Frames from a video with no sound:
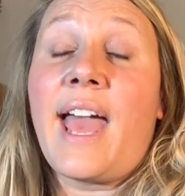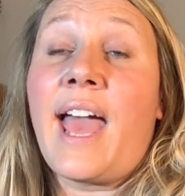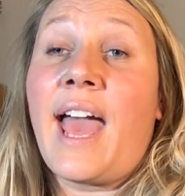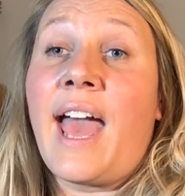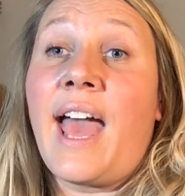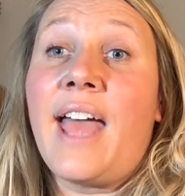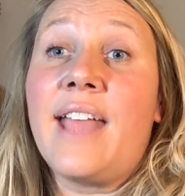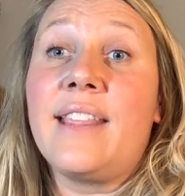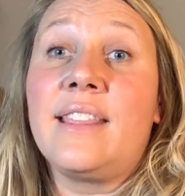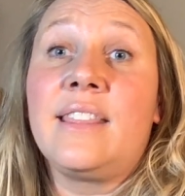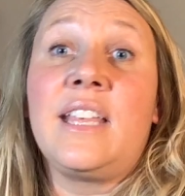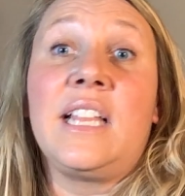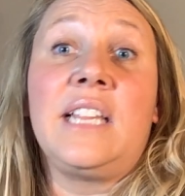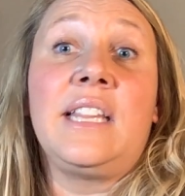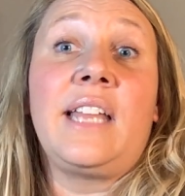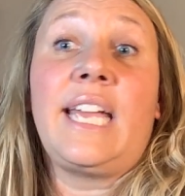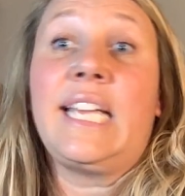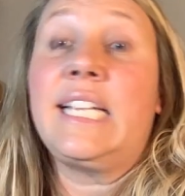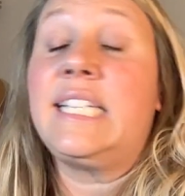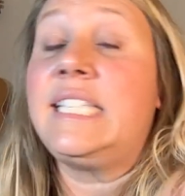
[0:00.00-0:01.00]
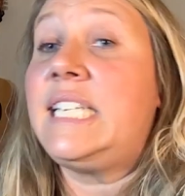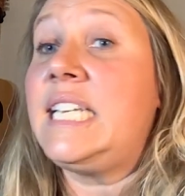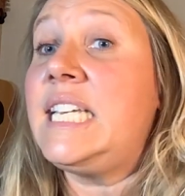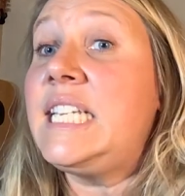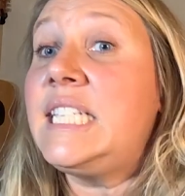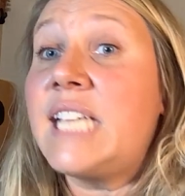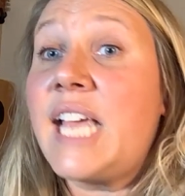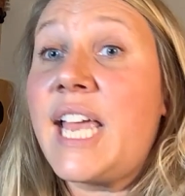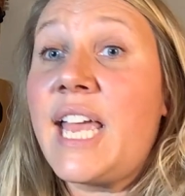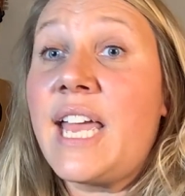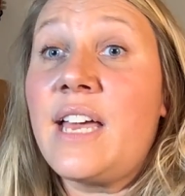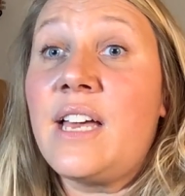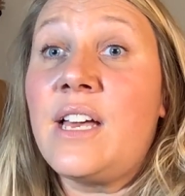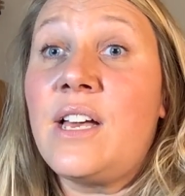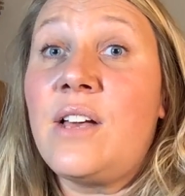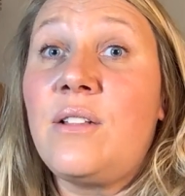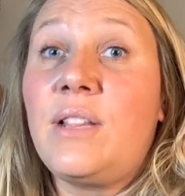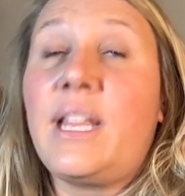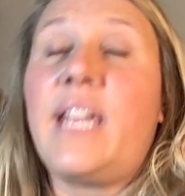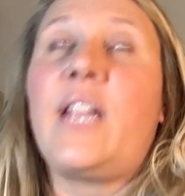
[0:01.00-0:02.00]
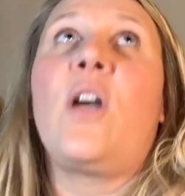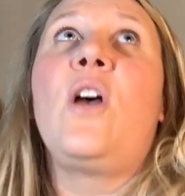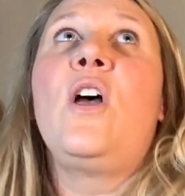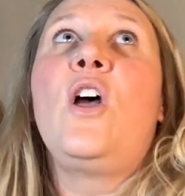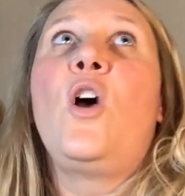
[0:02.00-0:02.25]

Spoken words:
at the like detail. Like